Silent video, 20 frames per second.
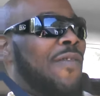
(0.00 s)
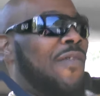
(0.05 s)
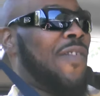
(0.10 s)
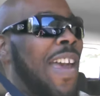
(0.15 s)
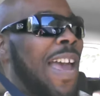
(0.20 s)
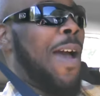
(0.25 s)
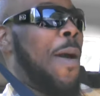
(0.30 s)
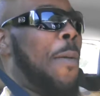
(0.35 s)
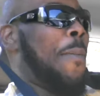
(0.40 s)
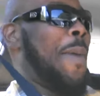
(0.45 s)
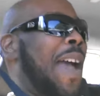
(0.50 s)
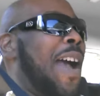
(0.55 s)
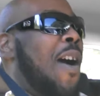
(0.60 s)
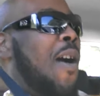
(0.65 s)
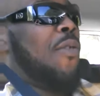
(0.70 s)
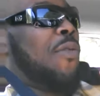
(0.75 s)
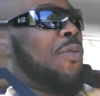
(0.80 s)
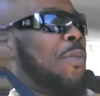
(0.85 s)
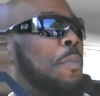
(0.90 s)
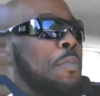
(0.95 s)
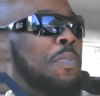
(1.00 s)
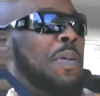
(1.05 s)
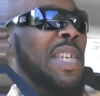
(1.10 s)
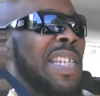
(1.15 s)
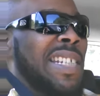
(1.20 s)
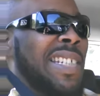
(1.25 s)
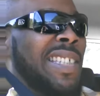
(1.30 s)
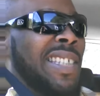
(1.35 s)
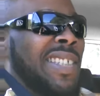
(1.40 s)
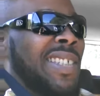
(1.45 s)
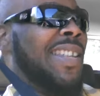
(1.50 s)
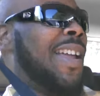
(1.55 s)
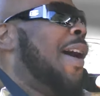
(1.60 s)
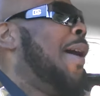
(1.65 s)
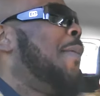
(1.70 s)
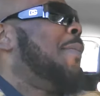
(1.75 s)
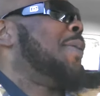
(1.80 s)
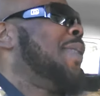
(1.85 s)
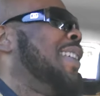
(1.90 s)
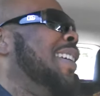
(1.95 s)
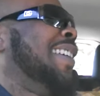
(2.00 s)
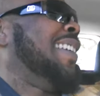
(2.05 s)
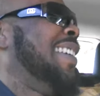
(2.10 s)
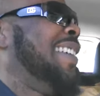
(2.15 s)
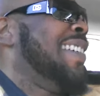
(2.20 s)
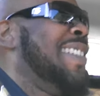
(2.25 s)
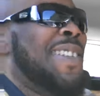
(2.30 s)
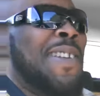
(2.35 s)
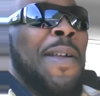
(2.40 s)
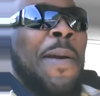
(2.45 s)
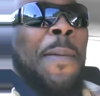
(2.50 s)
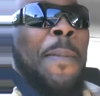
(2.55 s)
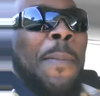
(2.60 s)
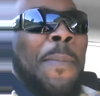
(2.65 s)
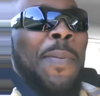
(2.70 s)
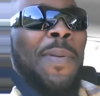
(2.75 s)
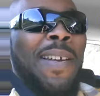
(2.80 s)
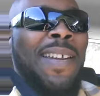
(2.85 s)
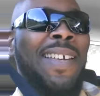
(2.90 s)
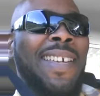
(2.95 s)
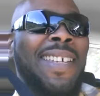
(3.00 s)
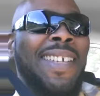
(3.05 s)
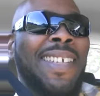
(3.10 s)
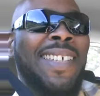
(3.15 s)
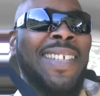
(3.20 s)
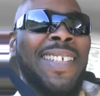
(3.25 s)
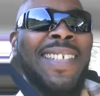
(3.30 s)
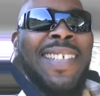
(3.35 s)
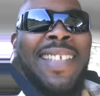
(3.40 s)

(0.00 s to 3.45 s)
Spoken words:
foul mouth, beast. No, I'm playing. I'm playing.